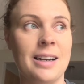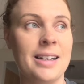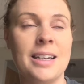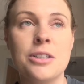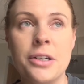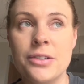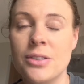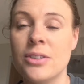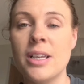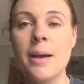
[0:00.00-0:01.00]
I eat
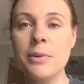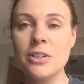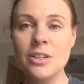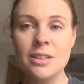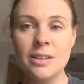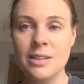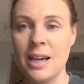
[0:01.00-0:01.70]
toasted sandwiches,